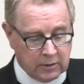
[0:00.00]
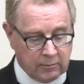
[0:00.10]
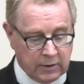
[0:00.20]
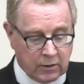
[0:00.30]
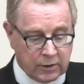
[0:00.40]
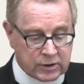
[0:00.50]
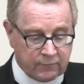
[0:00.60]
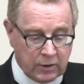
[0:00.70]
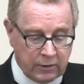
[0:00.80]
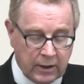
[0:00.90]
Because if
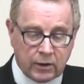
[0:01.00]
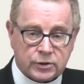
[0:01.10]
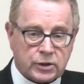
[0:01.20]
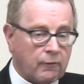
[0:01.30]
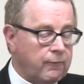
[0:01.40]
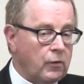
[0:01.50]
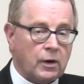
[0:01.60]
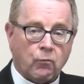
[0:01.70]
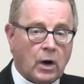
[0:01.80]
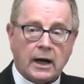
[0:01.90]
your ears are full
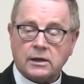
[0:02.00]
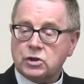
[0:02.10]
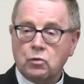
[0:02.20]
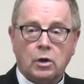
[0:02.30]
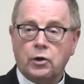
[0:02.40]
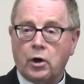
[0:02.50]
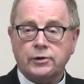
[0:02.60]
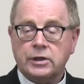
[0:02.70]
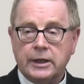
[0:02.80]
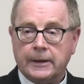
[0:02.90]
of wax, you will
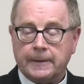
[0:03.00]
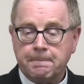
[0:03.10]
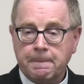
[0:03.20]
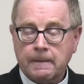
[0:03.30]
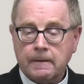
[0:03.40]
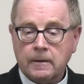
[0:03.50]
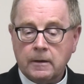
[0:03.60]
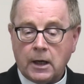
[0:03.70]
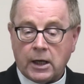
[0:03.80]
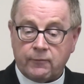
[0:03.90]
not hear.
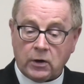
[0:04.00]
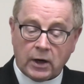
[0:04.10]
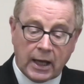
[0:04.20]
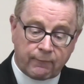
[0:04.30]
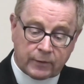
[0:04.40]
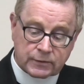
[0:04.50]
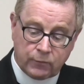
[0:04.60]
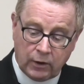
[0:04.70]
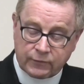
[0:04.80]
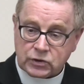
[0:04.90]
And if your life is
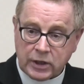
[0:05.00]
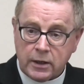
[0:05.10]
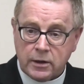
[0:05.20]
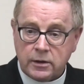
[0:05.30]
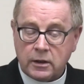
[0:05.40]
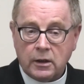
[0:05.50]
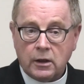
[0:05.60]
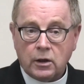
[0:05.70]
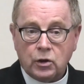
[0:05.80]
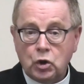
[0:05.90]
full of
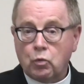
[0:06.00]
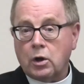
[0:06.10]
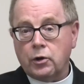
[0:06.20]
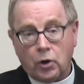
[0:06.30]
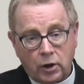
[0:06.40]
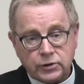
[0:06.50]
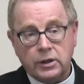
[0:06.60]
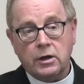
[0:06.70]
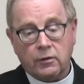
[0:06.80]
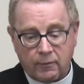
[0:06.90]
sin, you will not
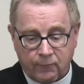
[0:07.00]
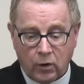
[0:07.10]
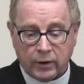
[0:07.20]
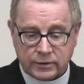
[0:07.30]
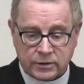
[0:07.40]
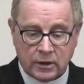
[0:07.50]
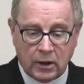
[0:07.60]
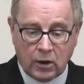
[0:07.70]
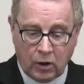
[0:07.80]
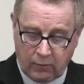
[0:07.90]
hear the voice
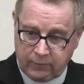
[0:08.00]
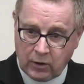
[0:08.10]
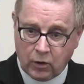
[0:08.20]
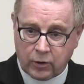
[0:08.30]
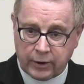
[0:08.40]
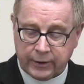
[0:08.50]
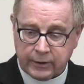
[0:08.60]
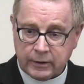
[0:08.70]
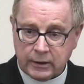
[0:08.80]
of the Lord.